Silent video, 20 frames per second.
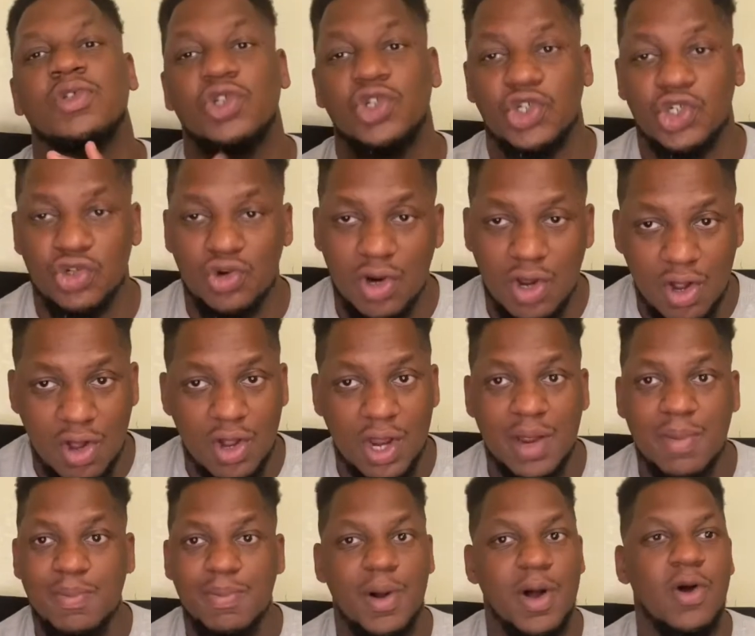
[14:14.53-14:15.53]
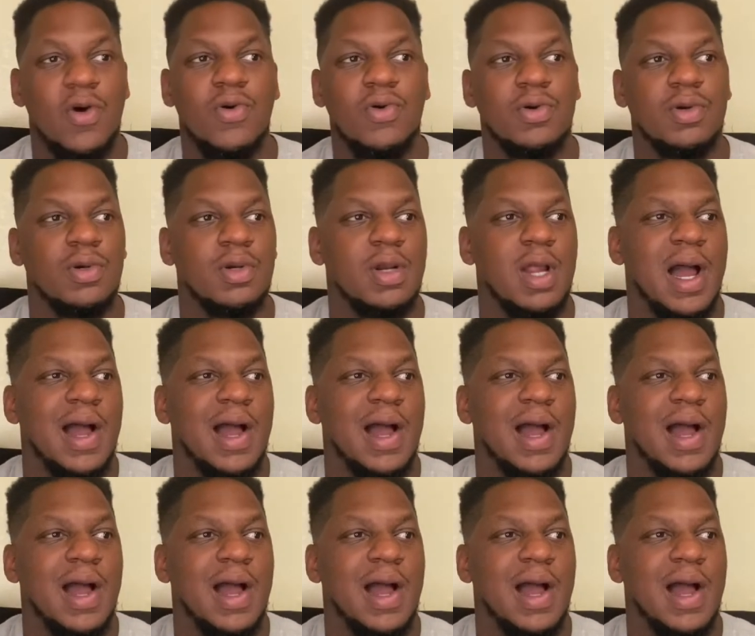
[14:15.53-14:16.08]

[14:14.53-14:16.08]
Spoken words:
strong and potent.